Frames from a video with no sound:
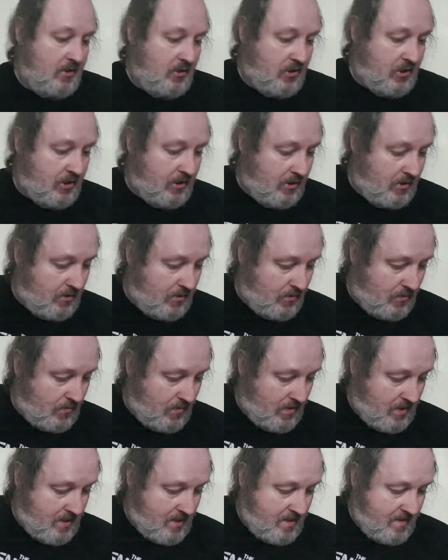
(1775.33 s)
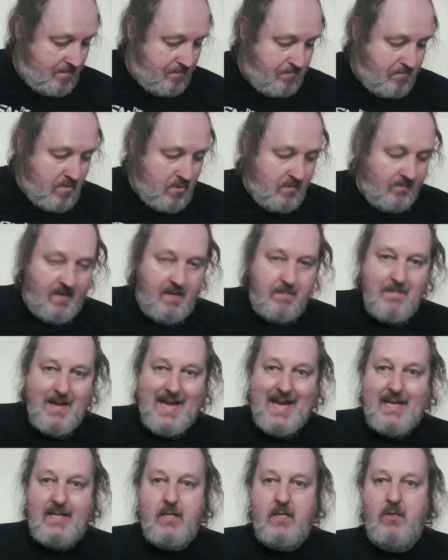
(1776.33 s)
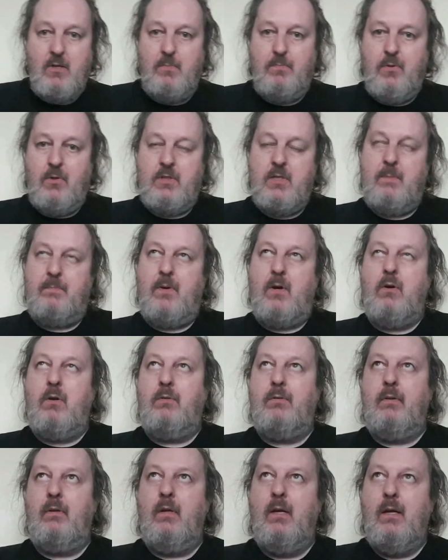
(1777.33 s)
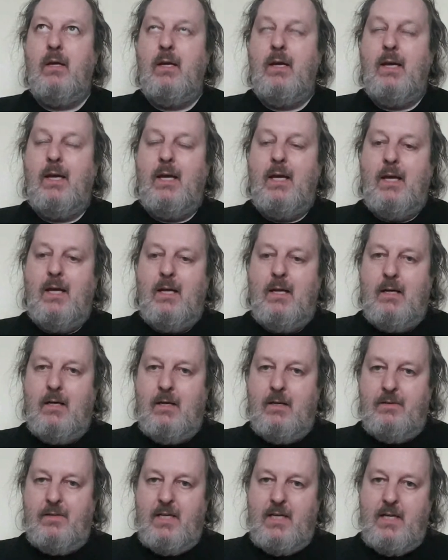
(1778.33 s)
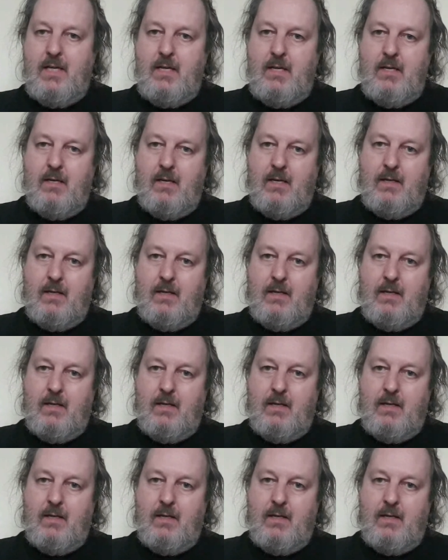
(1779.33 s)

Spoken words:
to Movie Mad, who put up on the